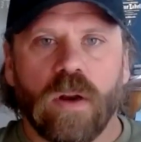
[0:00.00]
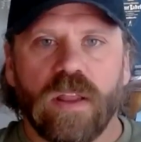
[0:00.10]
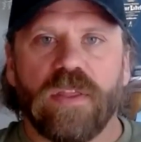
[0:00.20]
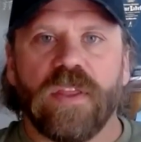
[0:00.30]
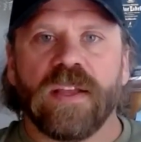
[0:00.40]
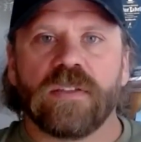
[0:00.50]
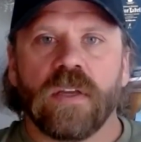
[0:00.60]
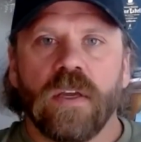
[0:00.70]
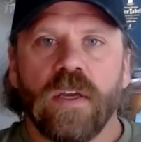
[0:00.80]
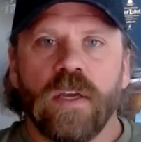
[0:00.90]
What are the things,
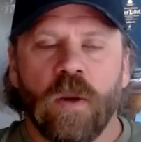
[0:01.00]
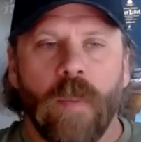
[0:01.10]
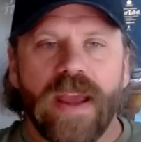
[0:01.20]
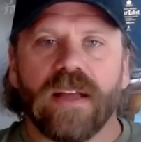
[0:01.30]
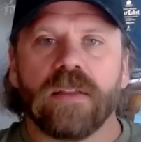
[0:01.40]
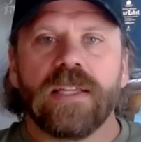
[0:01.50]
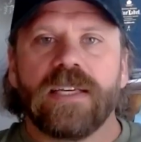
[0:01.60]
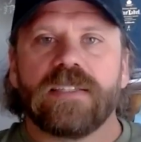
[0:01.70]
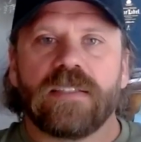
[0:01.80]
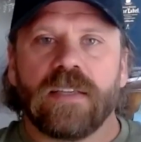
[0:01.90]
make a
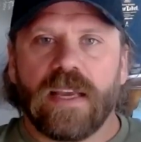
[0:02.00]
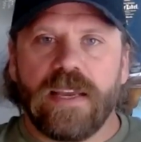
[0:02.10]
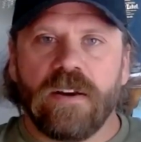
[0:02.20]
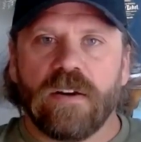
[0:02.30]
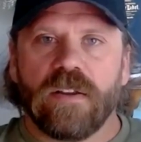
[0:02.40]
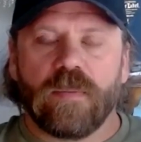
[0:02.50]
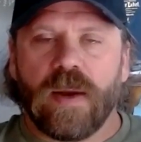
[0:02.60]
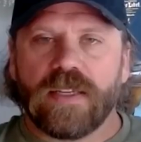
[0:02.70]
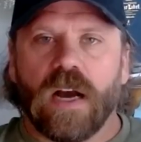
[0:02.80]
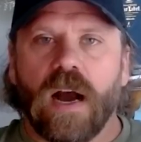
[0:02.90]
list and like, here are
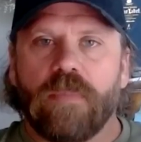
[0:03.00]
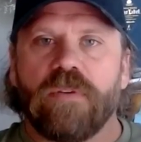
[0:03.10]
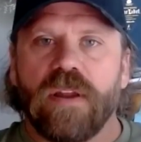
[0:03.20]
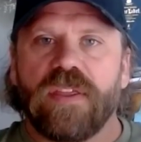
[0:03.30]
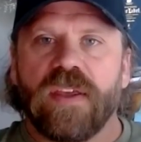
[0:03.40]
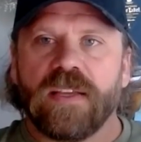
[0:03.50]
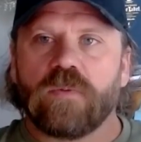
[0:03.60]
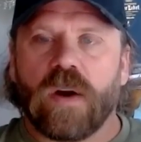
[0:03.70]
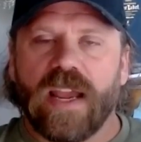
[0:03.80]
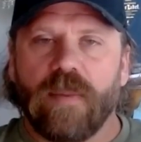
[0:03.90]
my top 3
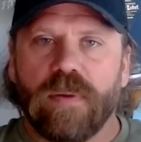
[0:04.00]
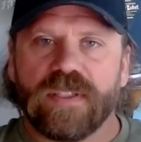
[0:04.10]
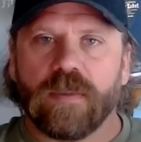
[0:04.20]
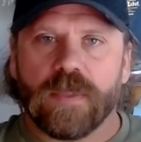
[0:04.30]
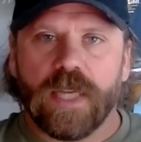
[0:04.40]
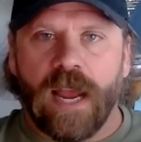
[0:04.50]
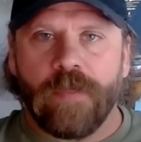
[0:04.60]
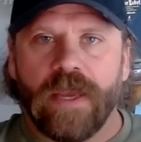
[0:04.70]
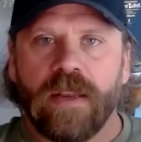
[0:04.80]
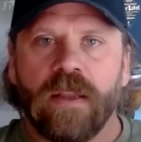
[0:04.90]
things where I could put some
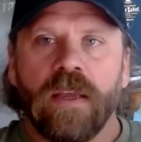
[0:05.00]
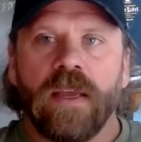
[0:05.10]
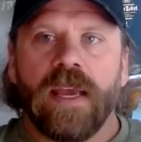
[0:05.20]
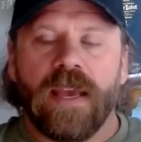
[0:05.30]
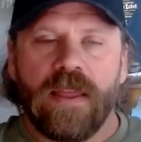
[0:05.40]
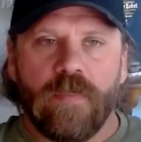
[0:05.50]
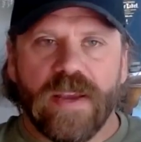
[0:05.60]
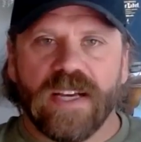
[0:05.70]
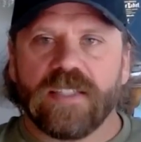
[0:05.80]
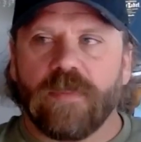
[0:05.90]
time in. And then
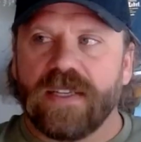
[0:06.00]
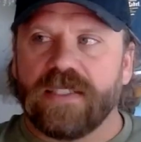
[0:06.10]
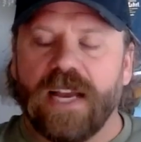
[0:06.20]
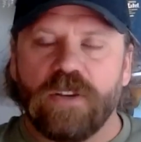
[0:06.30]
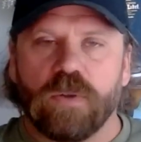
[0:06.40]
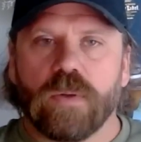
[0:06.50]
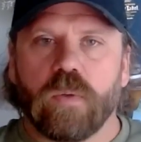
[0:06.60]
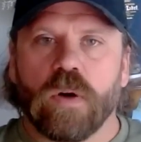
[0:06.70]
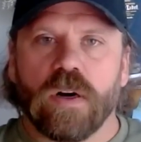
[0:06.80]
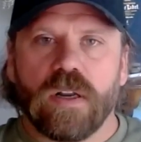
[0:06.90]
because of my schedule of
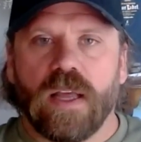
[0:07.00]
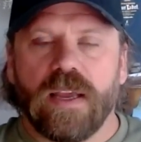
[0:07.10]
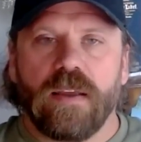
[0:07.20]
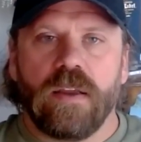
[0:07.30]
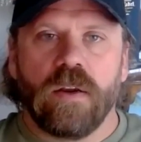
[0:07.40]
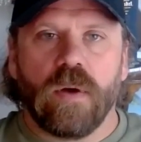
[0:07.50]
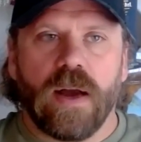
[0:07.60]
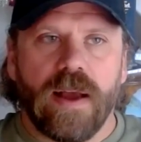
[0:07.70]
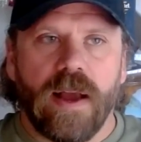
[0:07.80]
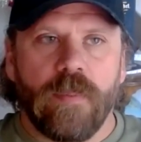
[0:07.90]
work, like,
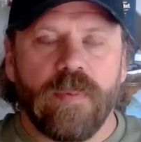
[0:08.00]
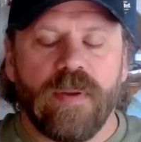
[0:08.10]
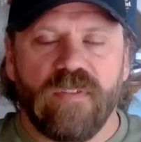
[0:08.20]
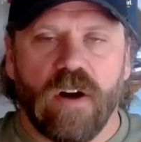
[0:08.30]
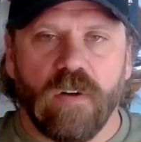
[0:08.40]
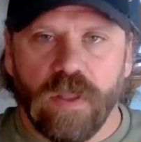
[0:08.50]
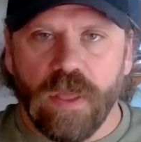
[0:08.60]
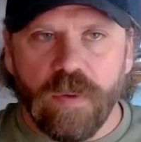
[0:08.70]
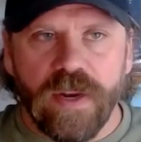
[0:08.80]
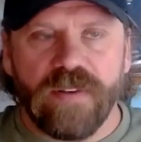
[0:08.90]
I'm involved in
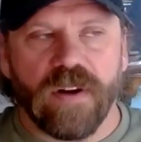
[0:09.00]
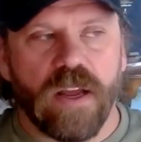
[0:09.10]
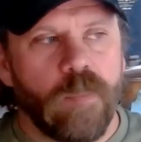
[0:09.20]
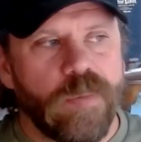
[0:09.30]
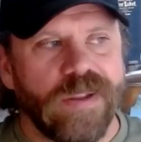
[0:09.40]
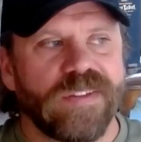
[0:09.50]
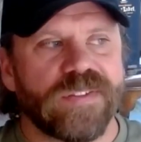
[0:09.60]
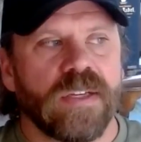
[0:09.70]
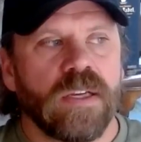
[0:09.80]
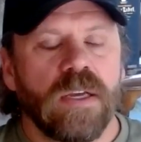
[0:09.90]
3 different companies.